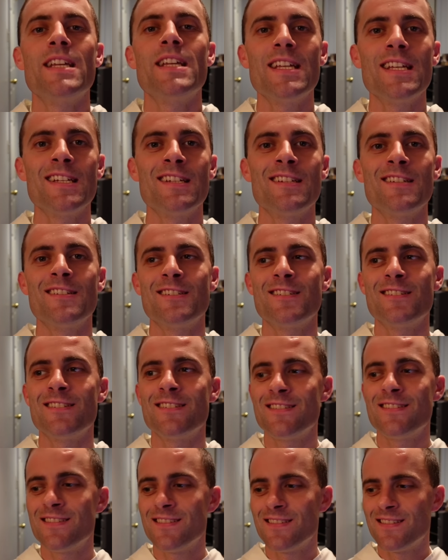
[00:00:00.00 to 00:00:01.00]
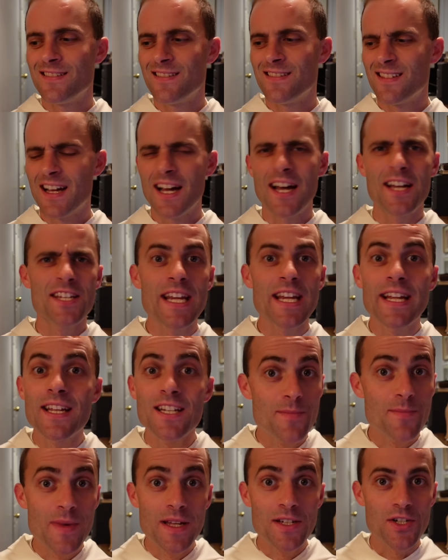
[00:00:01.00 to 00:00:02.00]
in a
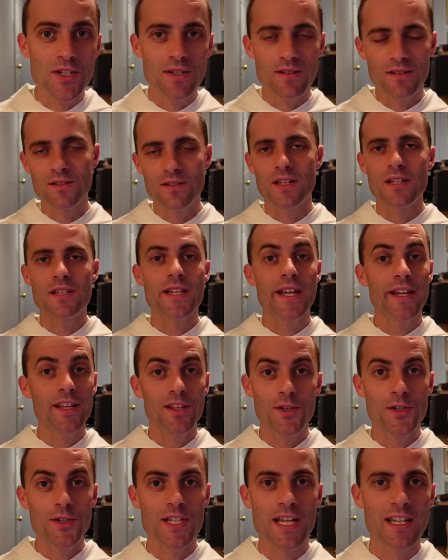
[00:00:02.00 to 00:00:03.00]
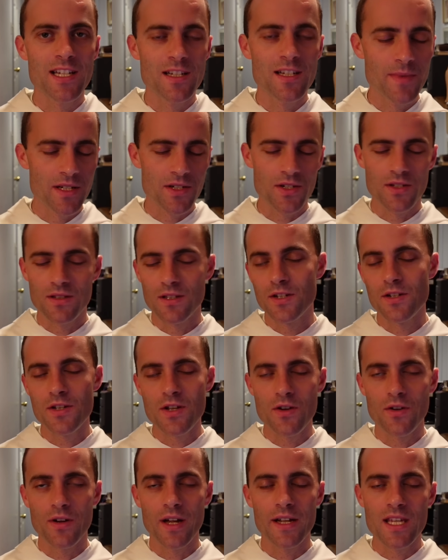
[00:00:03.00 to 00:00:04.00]
second dimension. Okay, second look, second dimension. There
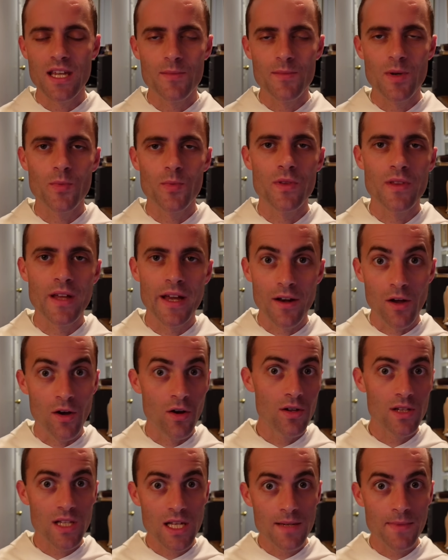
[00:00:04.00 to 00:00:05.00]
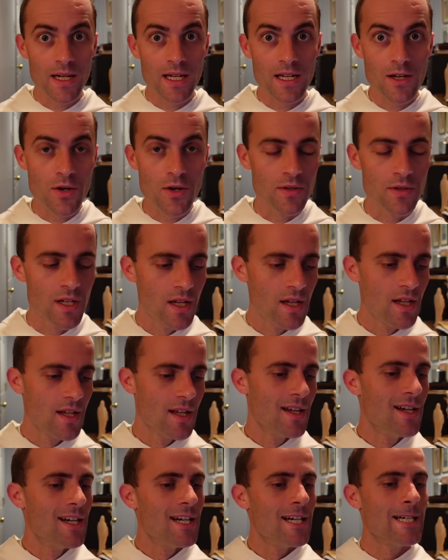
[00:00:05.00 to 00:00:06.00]
you go. I came up with that all on my
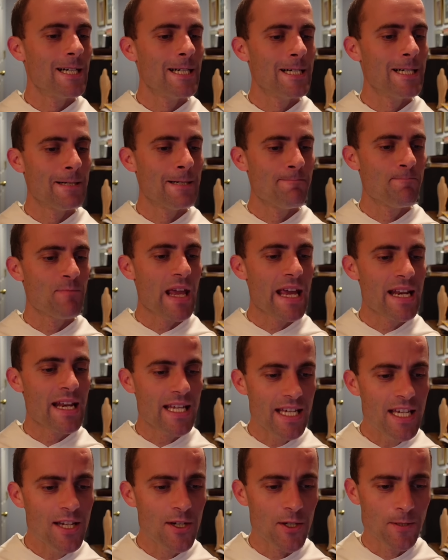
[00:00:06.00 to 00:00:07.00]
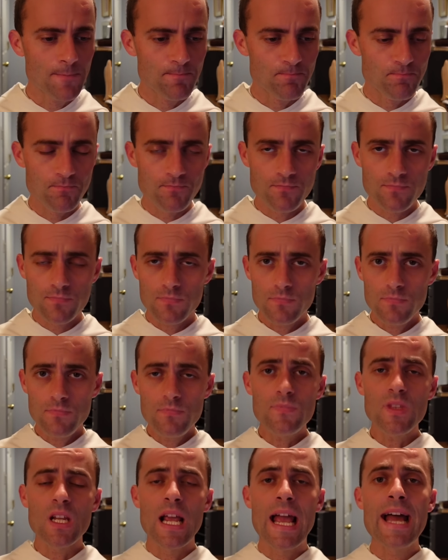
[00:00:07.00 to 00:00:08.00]
own. And here,
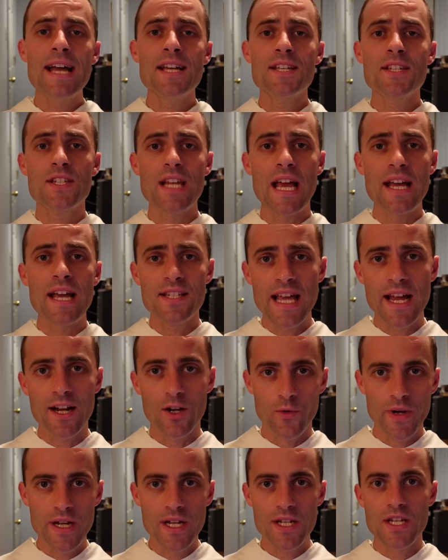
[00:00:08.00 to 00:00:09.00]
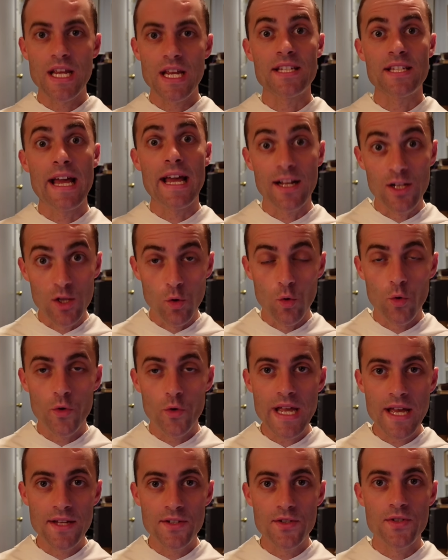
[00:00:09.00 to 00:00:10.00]
as that grace, as that
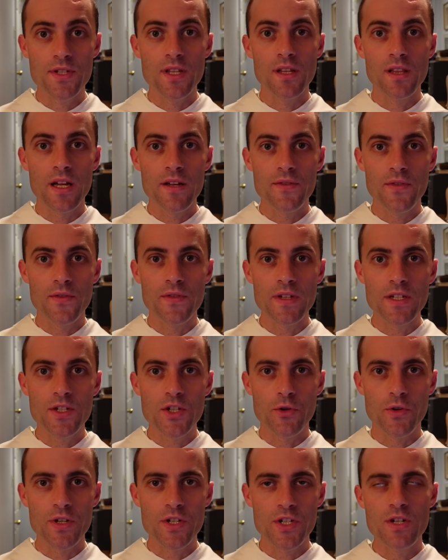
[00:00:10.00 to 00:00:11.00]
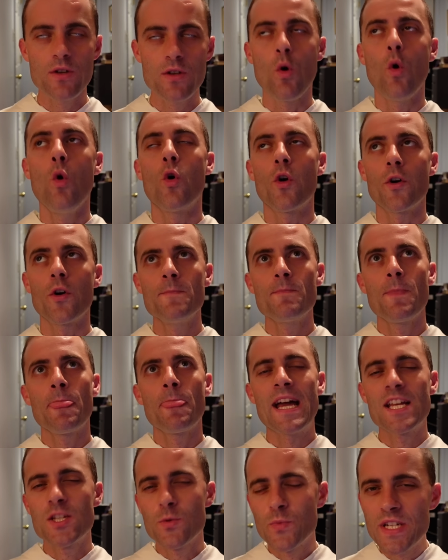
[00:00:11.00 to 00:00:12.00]
glory enters the life of each Christian, or
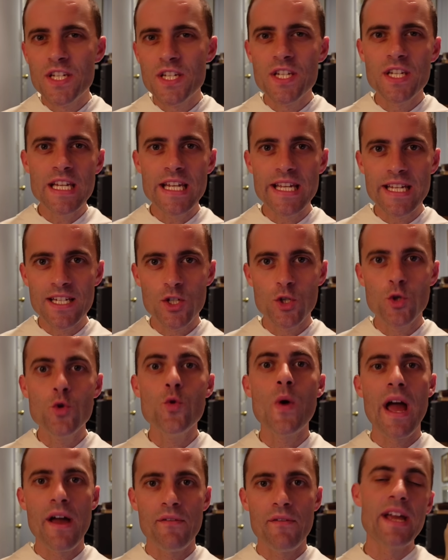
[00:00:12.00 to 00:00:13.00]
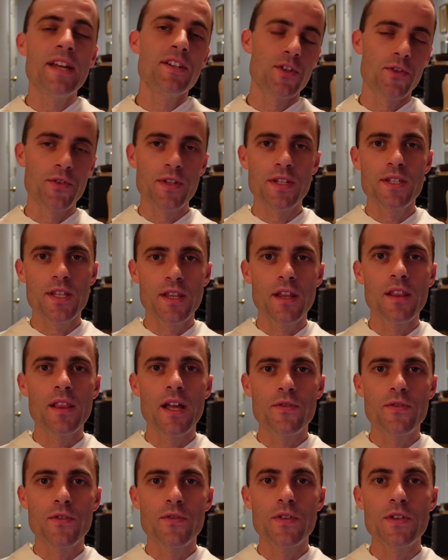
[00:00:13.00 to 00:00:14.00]
as we see it to have entered into the
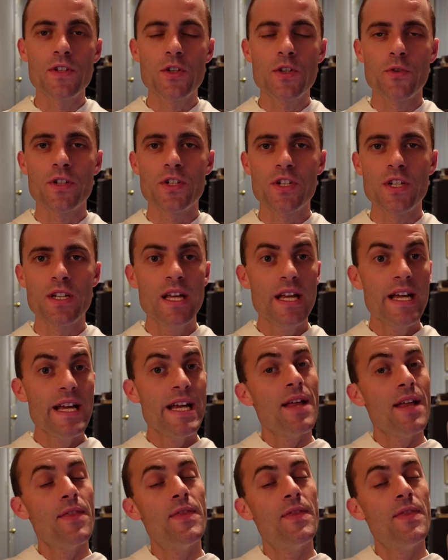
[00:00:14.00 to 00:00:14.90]
life of each Christian,